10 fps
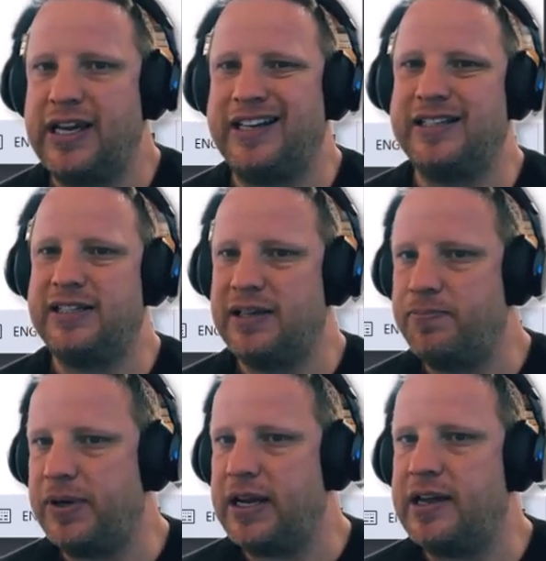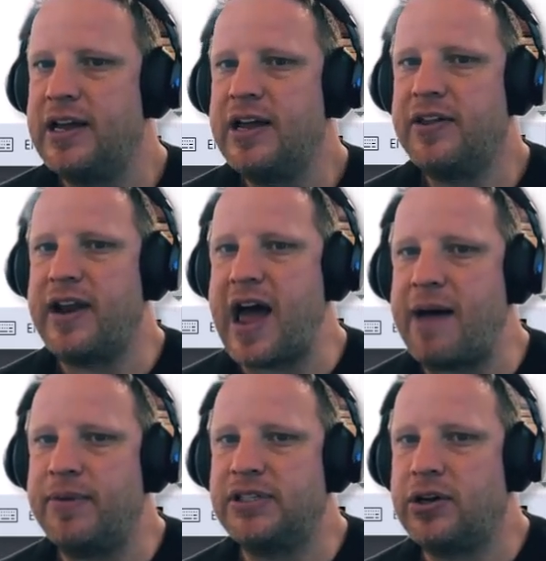It is simpler than
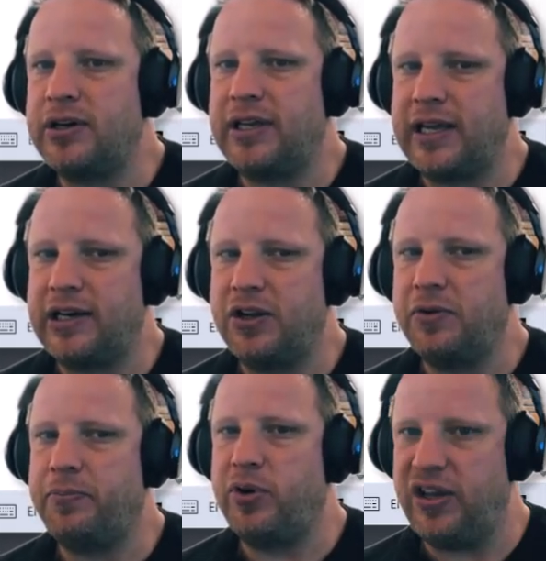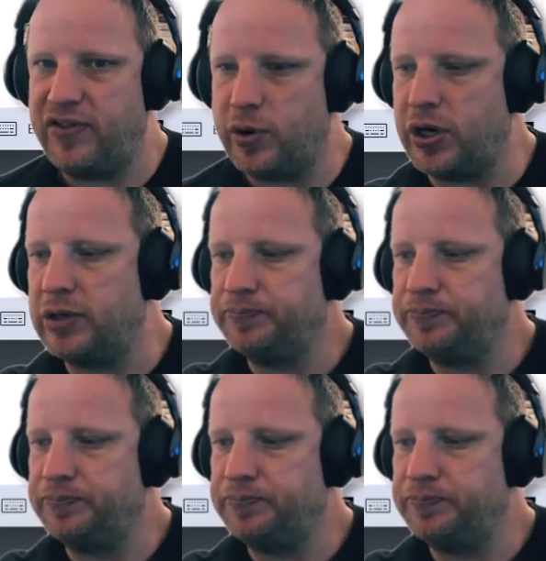Amazon Kindle Previewer.